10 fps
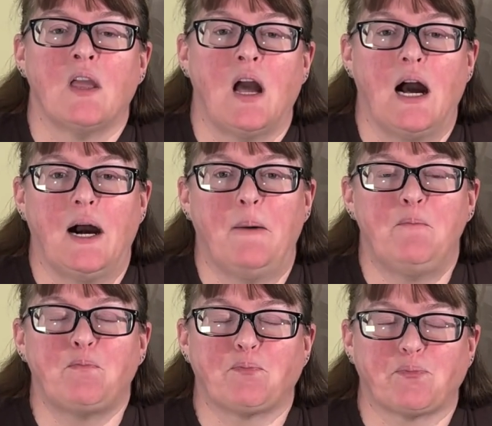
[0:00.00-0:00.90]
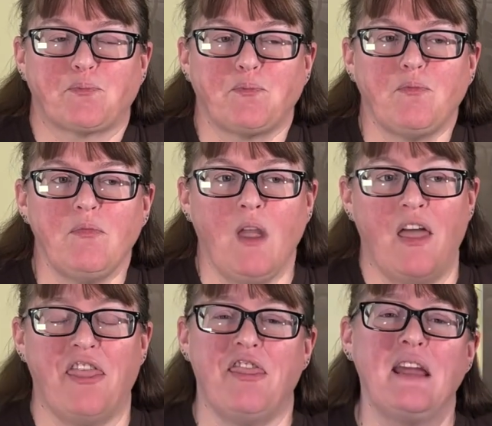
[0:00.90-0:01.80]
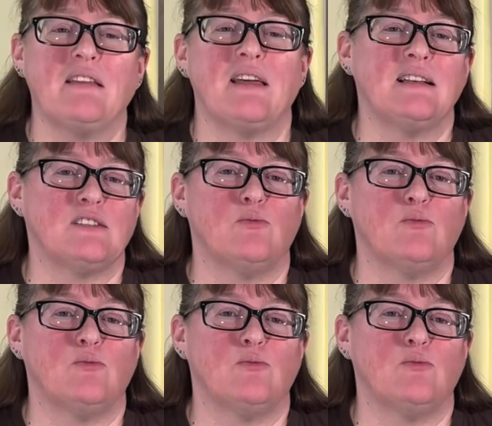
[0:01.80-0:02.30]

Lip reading: I think that's